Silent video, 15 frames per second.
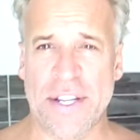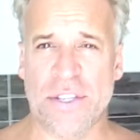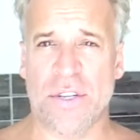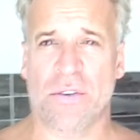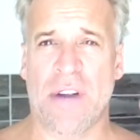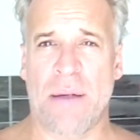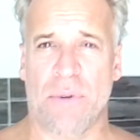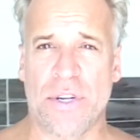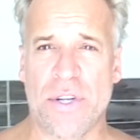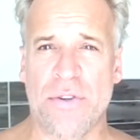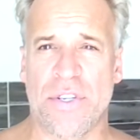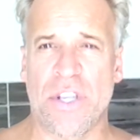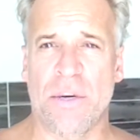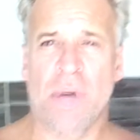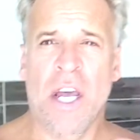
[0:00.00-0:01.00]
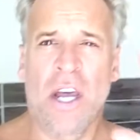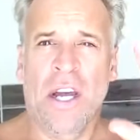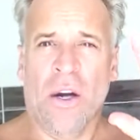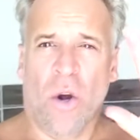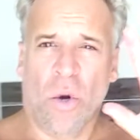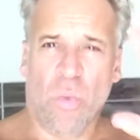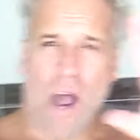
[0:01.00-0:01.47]
Instagram or YouTube,
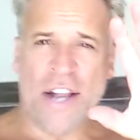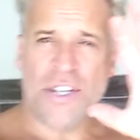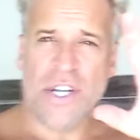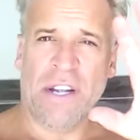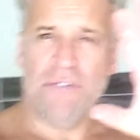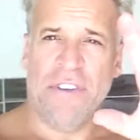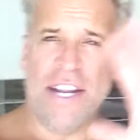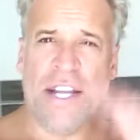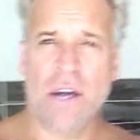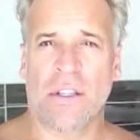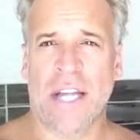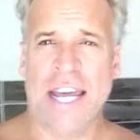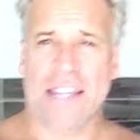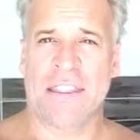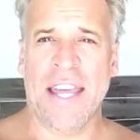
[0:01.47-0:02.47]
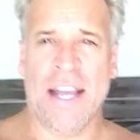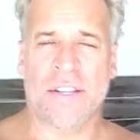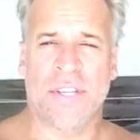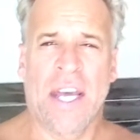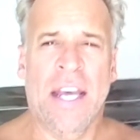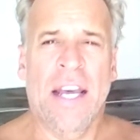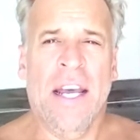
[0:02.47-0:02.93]
or watching a video like
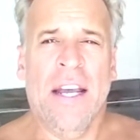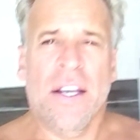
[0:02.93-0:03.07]
this.